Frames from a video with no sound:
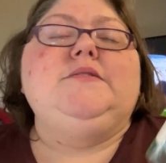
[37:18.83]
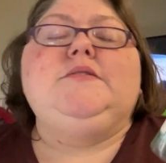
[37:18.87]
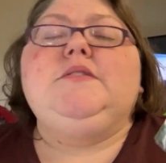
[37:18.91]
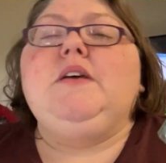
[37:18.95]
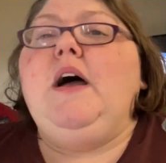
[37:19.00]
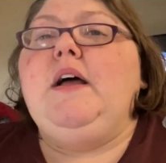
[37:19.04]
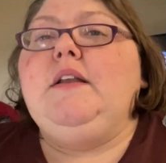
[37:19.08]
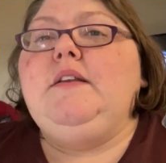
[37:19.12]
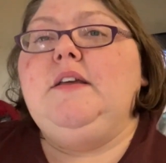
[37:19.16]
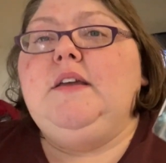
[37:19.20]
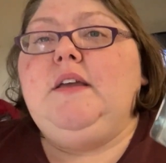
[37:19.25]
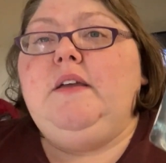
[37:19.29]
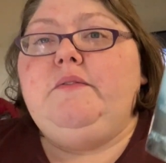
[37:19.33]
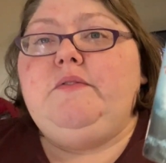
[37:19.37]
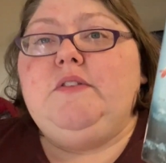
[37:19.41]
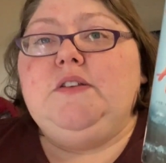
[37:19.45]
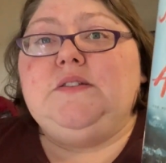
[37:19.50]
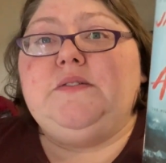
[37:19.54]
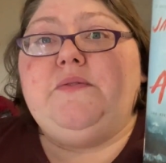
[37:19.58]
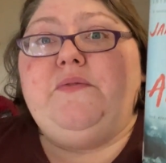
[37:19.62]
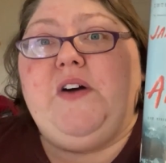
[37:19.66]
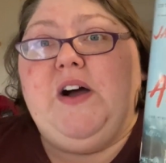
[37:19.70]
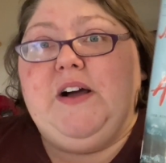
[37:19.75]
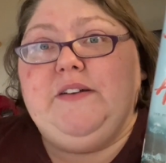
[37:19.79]
So I did give
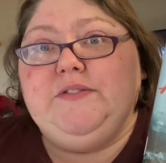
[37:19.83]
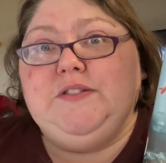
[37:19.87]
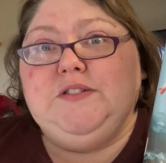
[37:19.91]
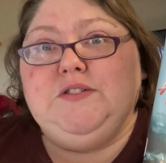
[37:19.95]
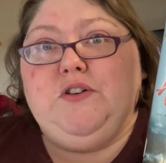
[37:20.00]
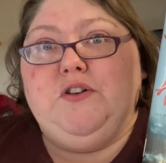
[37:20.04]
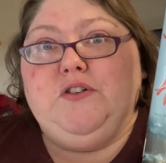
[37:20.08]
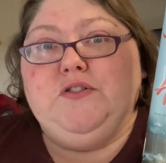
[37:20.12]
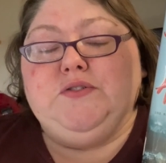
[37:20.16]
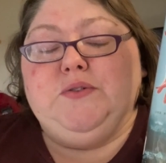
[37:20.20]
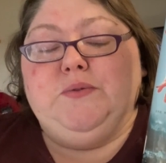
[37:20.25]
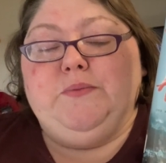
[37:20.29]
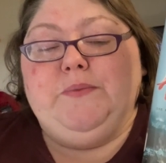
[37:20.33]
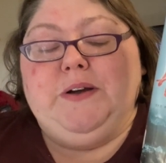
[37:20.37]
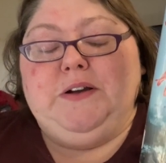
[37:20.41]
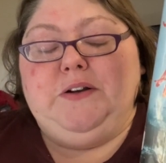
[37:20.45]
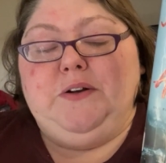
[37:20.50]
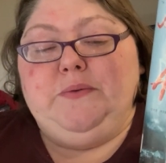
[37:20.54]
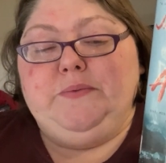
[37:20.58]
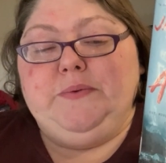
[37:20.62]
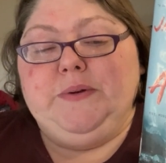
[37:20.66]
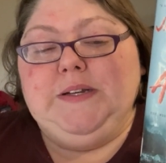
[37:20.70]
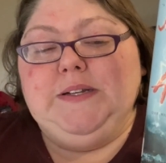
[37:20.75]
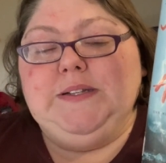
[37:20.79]
this five stars on my
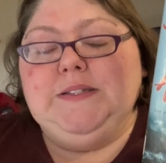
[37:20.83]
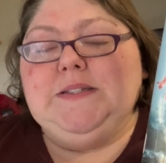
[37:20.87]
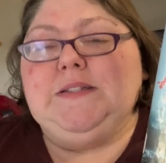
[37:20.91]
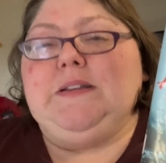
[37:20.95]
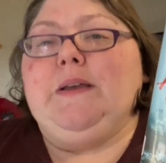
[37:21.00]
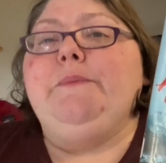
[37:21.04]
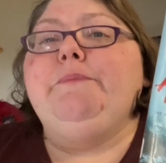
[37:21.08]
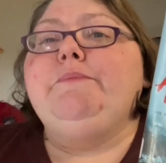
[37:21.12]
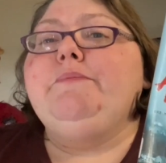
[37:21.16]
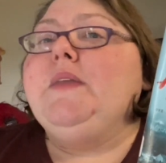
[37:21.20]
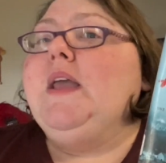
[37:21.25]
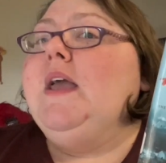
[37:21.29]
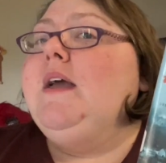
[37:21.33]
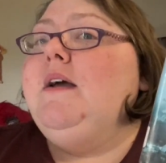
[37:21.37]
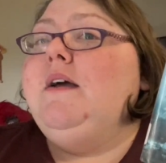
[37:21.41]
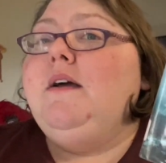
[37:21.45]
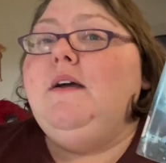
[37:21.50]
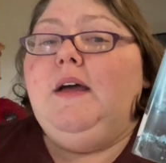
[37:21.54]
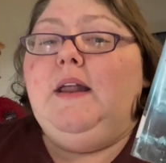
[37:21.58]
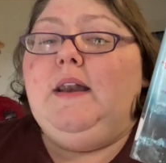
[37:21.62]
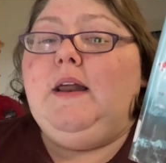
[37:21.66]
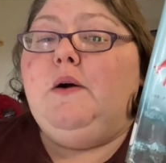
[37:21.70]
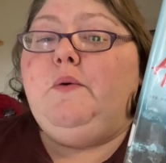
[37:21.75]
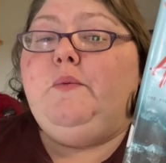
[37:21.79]
Goodreads,
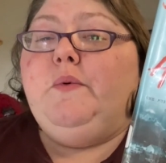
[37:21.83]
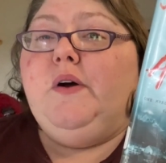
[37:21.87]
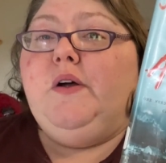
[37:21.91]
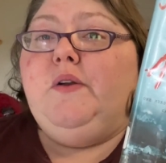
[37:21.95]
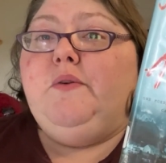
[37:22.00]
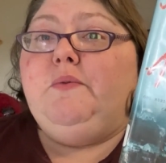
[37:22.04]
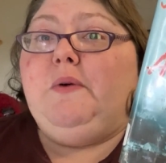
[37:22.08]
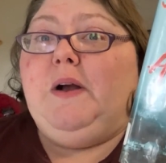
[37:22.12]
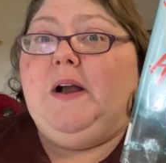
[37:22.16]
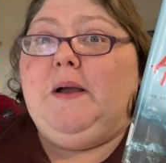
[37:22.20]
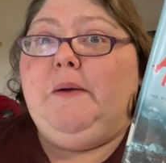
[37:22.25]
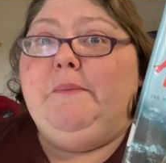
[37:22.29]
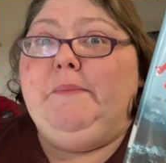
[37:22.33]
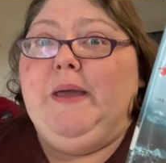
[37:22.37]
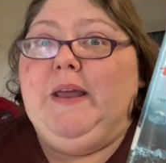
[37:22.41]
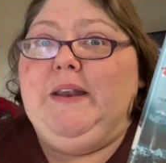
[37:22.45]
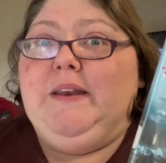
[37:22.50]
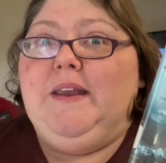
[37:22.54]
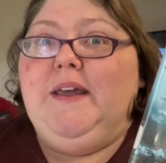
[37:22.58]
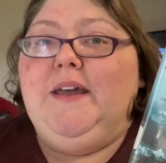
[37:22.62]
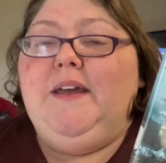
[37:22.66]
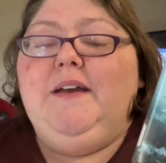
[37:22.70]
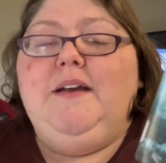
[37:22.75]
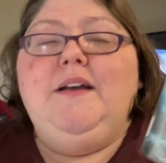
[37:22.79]
and I would recommend
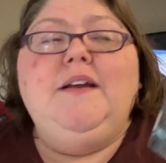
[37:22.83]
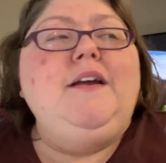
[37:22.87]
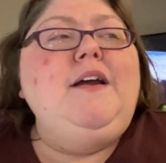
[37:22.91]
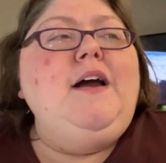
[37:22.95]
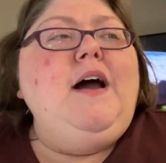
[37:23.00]
it.